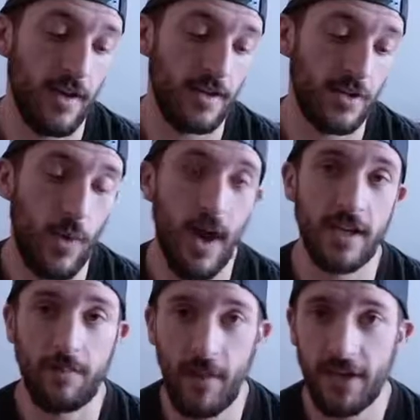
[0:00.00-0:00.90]

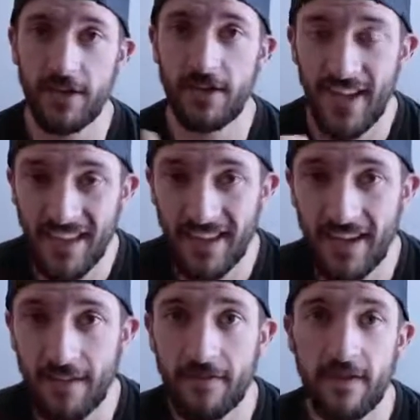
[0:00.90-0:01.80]
squats, bench,
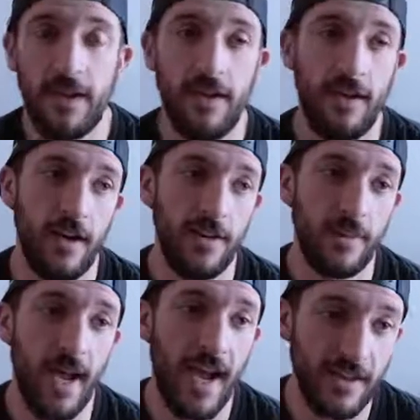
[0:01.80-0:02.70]
deadlift,
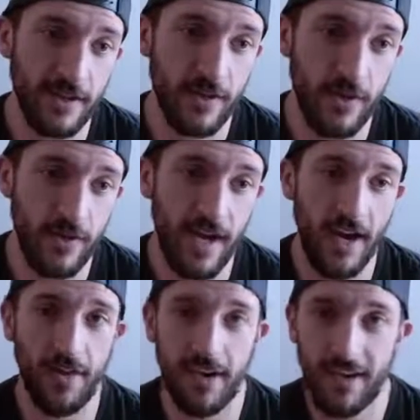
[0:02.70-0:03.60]
Atlas stone
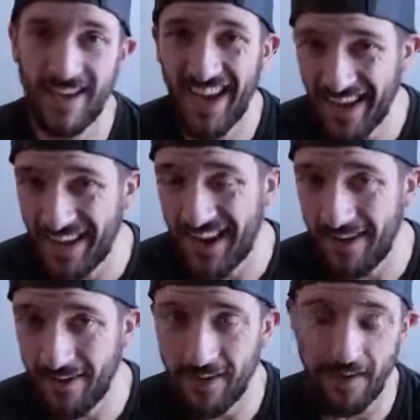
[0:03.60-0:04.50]
carry, keg
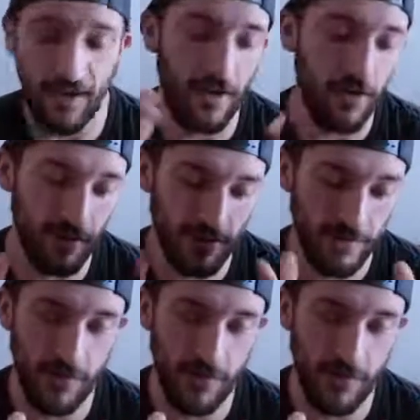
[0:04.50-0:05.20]
carry, all those